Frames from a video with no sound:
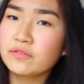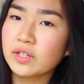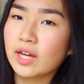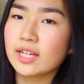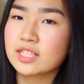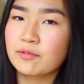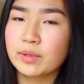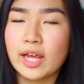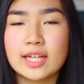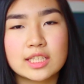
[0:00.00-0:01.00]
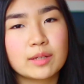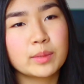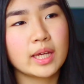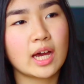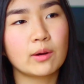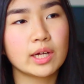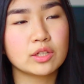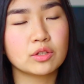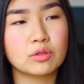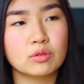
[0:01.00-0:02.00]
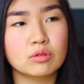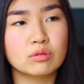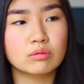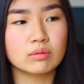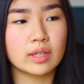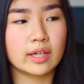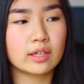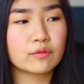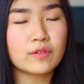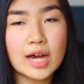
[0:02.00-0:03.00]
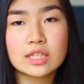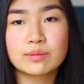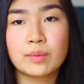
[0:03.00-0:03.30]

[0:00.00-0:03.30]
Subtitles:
of you guys have been asking me how I do like fast